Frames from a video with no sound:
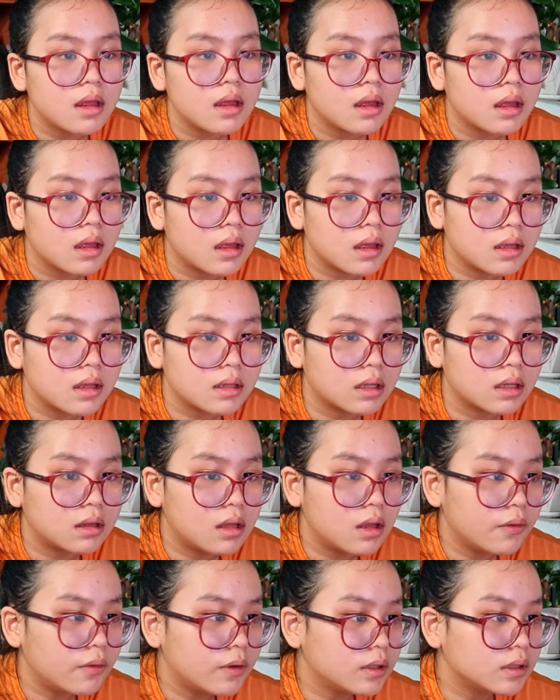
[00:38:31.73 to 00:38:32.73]
He is a
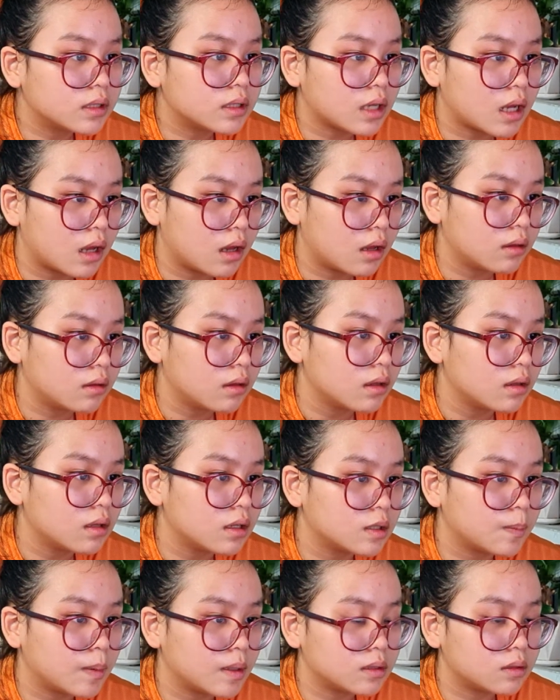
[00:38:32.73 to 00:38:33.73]
different child. The
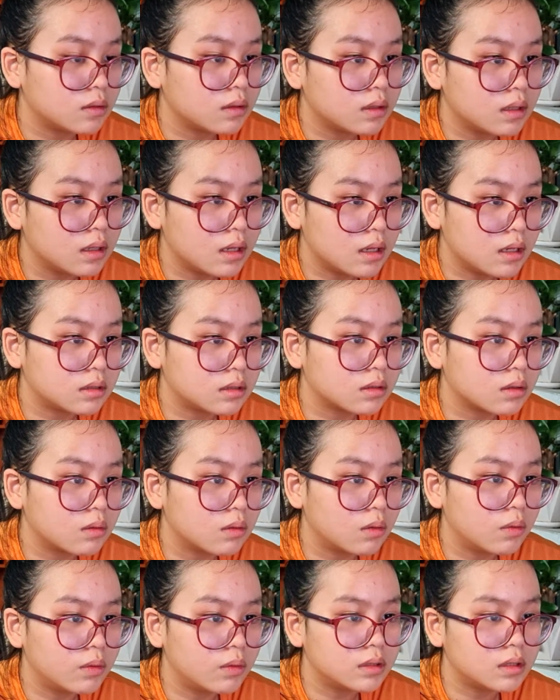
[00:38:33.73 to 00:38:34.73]
special needs
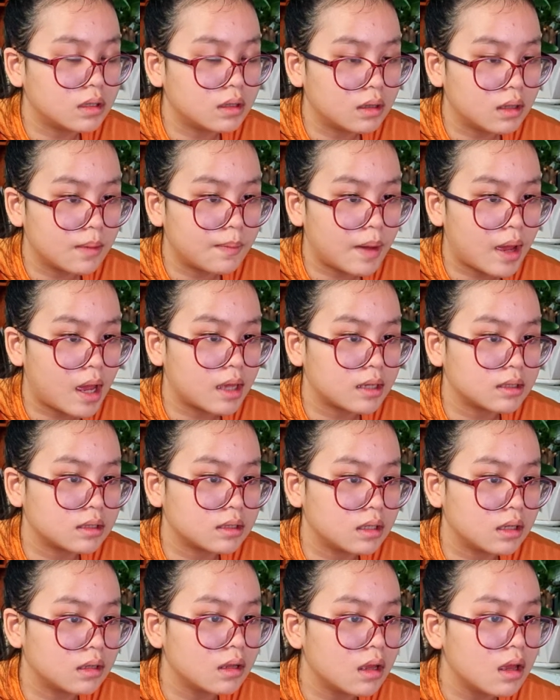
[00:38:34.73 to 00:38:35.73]
school recently passed
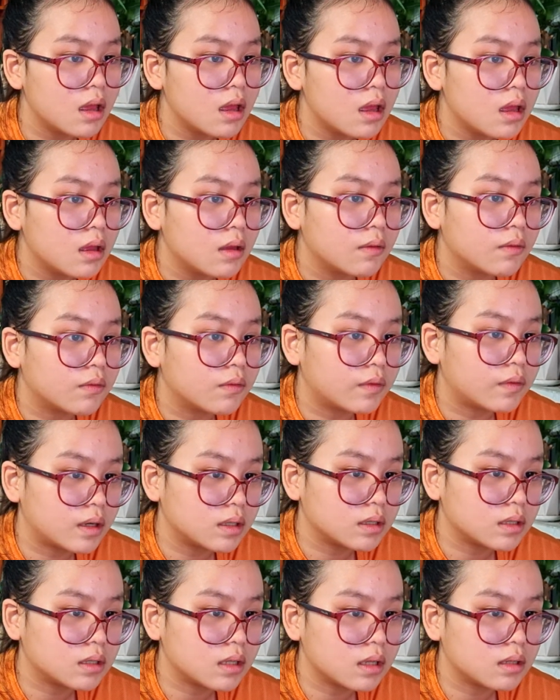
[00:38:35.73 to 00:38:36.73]
its
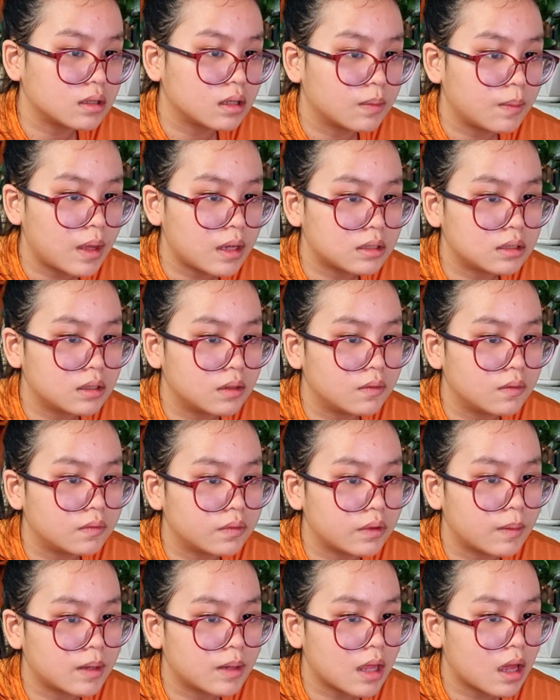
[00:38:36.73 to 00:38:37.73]
first inspection
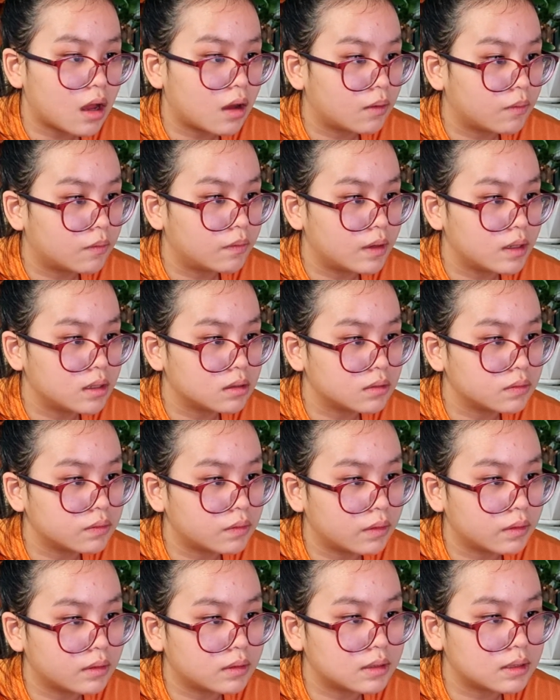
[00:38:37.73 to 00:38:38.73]
from the Office
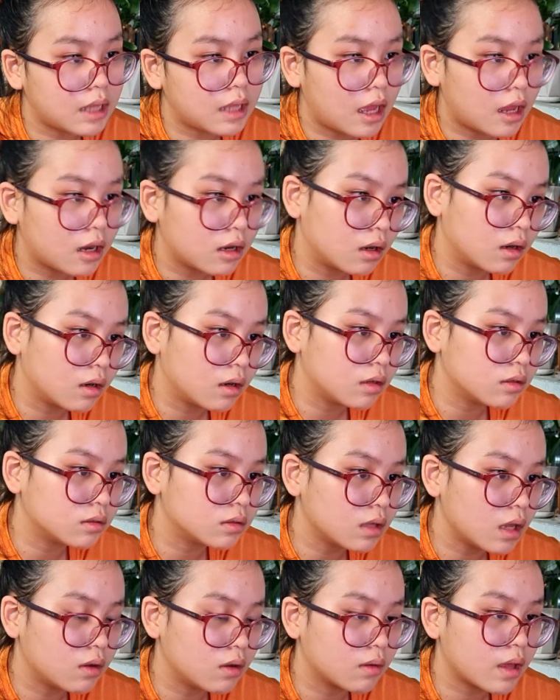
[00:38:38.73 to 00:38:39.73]
for Standards
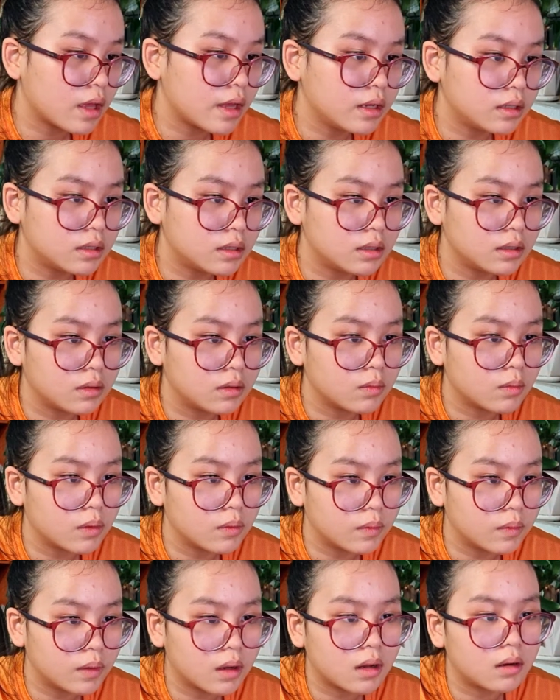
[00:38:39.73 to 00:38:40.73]
Education
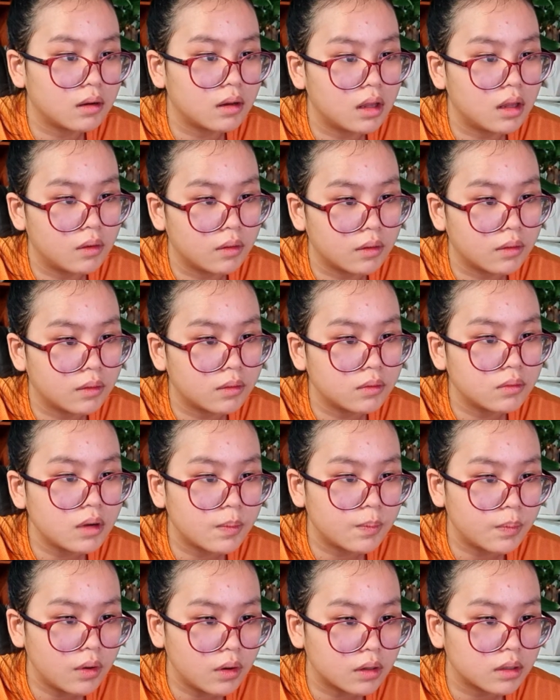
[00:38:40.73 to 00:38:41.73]
with a glowing
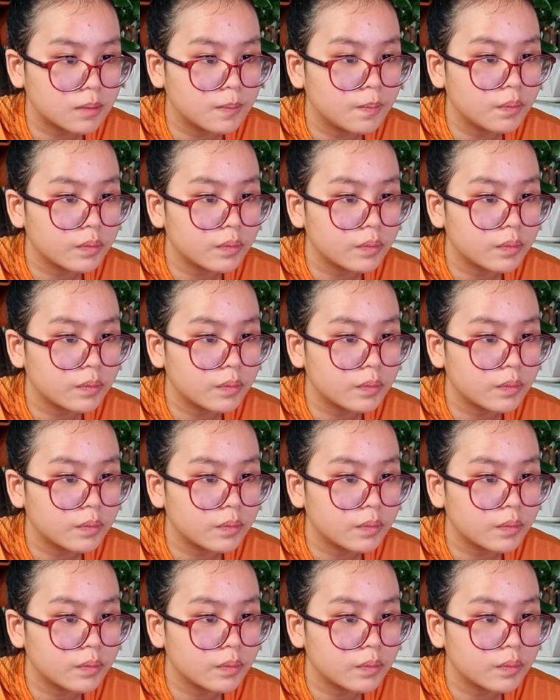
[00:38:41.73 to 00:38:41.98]
report.